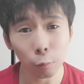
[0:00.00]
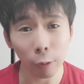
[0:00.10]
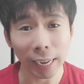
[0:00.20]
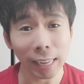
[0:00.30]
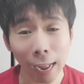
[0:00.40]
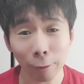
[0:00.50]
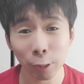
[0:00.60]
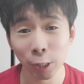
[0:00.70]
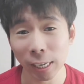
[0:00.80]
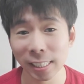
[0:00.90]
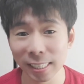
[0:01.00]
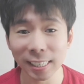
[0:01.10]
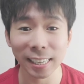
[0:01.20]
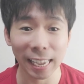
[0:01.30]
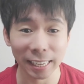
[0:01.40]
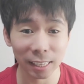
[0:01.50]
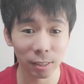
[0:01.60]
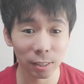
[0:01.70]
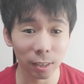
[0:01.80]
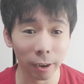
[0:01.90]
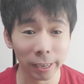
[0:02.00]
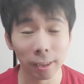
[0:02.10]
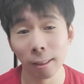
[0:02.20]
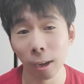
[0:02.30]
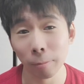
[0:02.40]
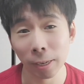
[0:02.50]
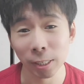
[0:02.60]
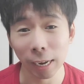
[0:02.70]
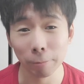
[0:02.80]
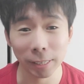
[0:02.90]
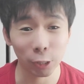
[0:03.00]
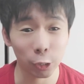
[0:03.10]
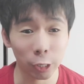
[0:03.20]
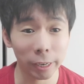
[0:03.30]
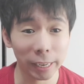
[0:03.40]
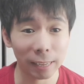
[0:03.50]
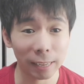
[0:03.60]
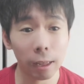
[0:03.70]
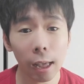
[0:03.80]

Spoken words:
when I was just getting started along my Japanese journey.